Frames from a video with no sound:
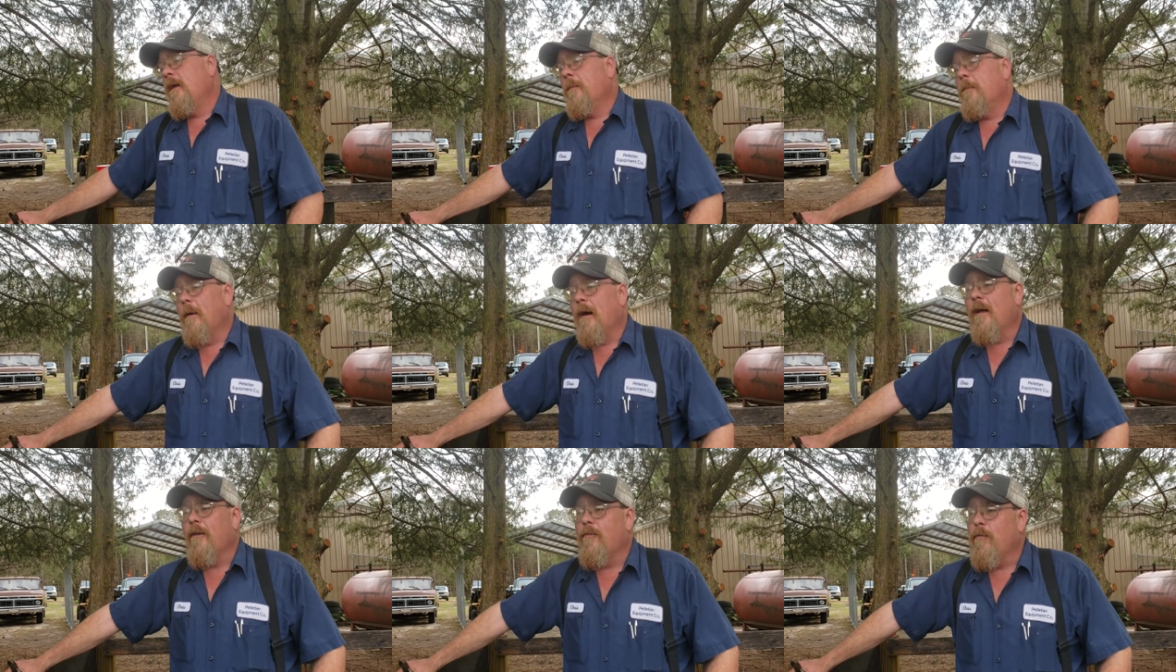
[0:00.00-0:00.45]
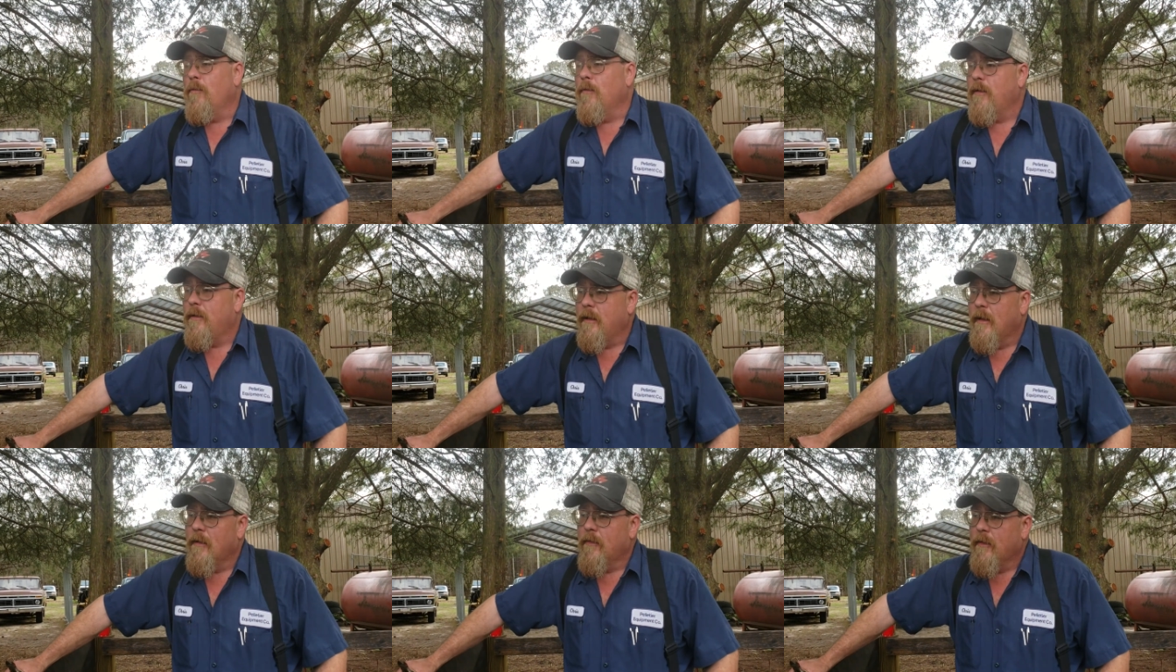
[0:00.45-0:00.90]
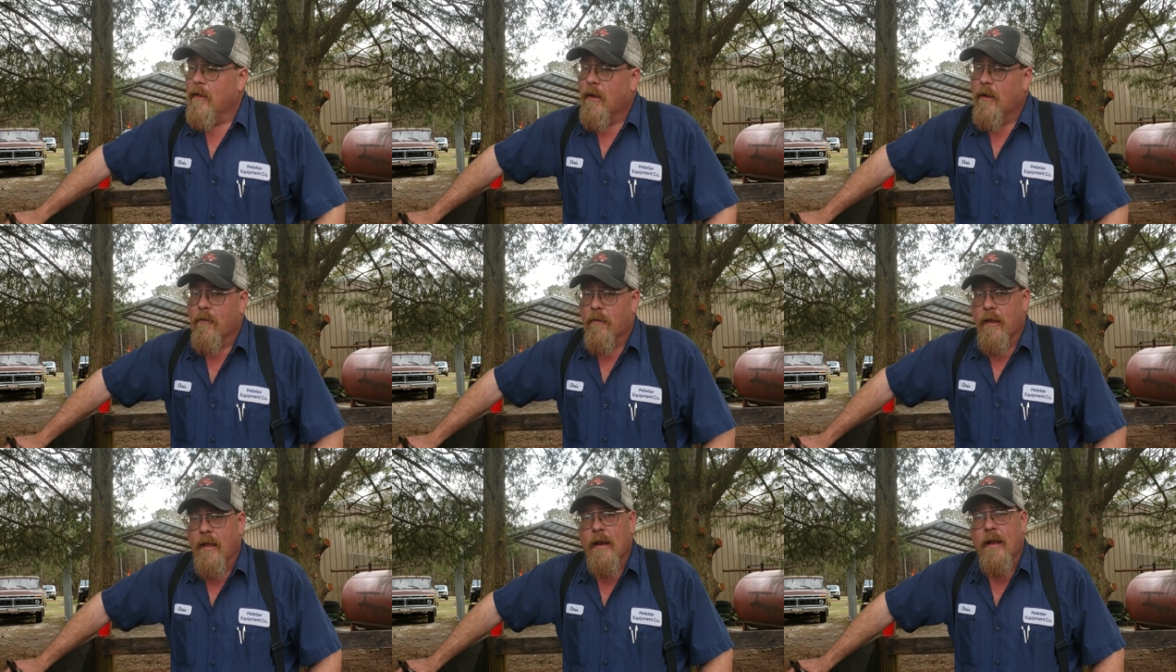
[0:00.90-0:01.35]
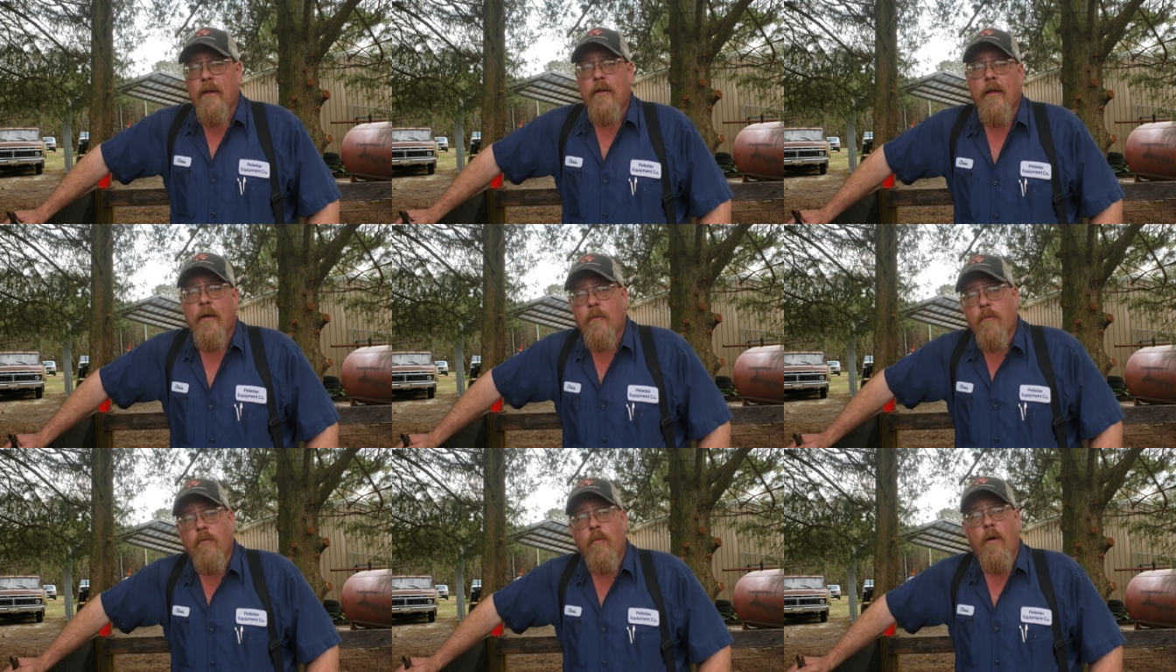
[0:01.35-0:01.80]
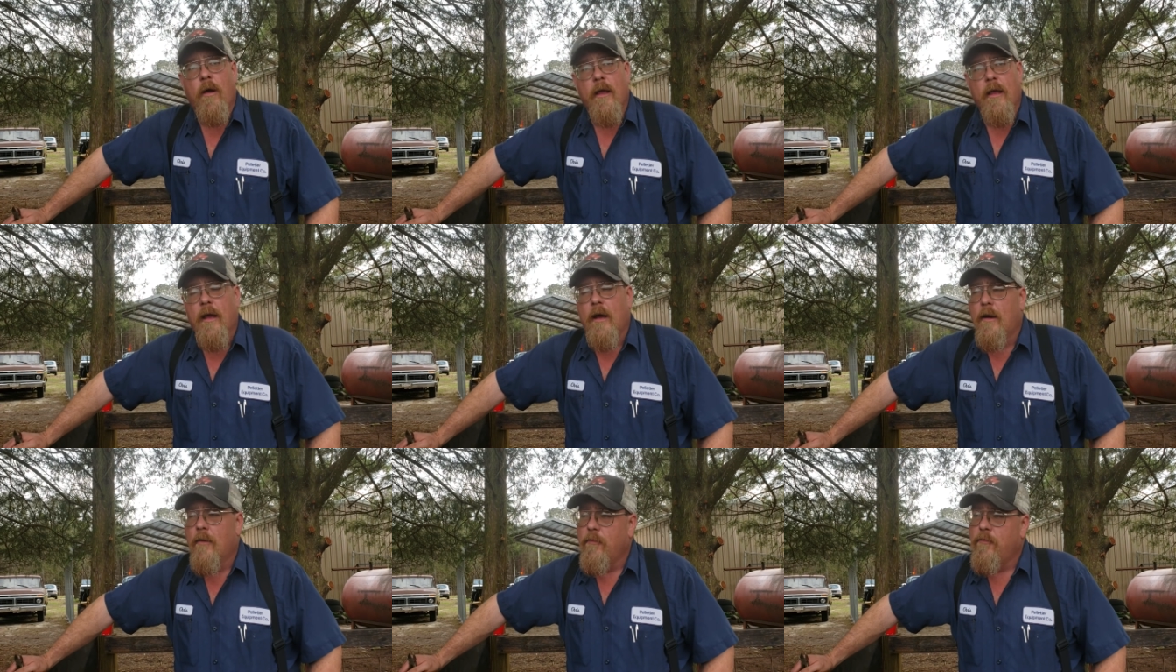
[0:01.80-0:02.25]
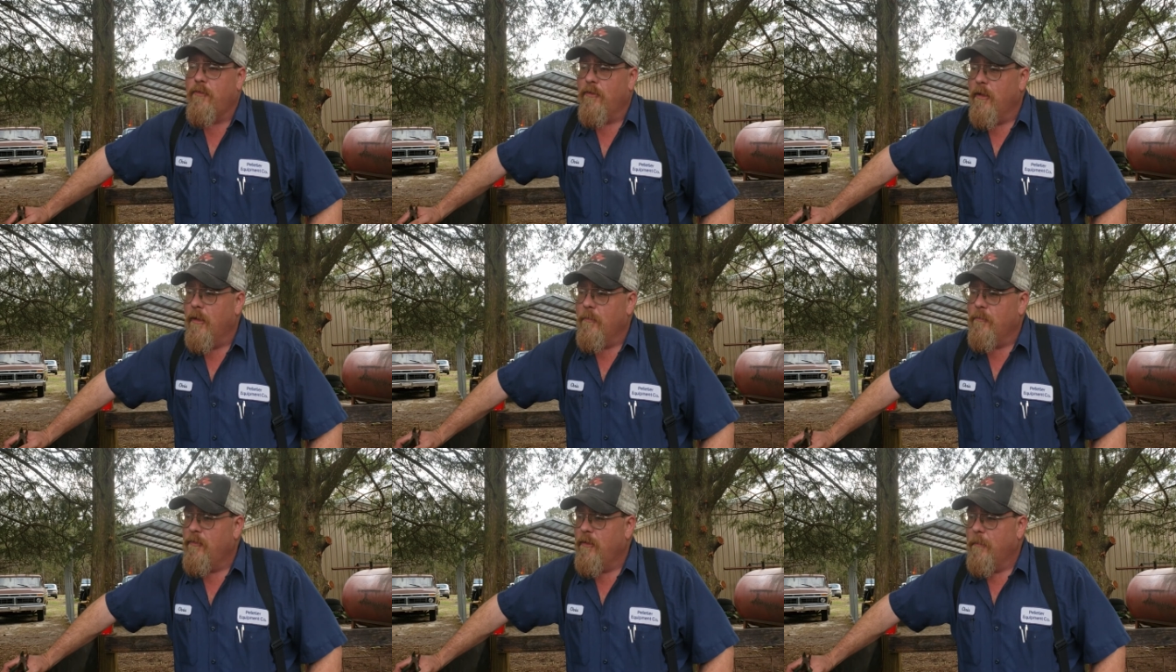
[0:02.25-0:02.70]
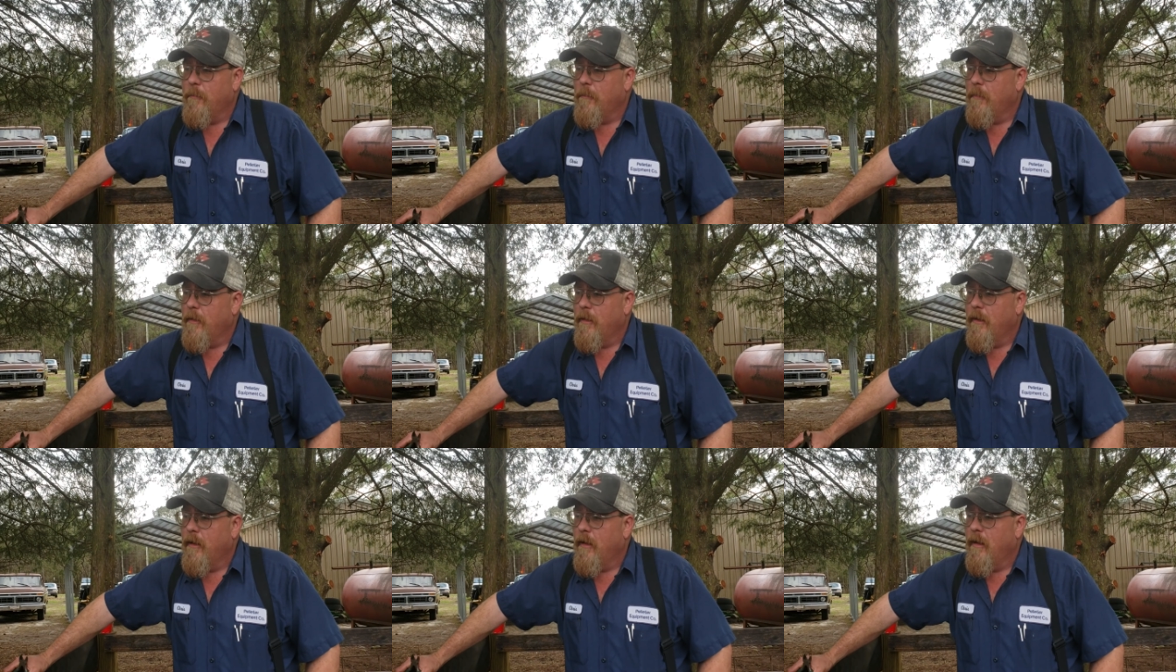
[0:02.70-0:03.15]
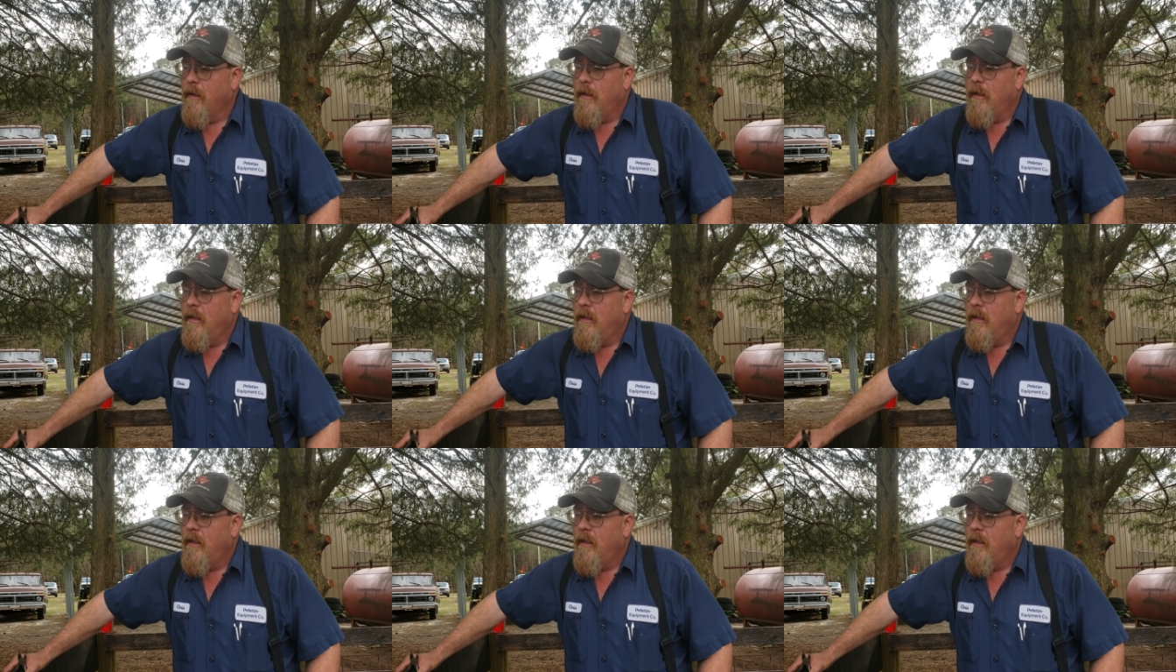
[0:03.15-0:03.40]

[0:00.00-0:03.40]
I just wanted to tell y'all that. I know that was way off subject, but uh,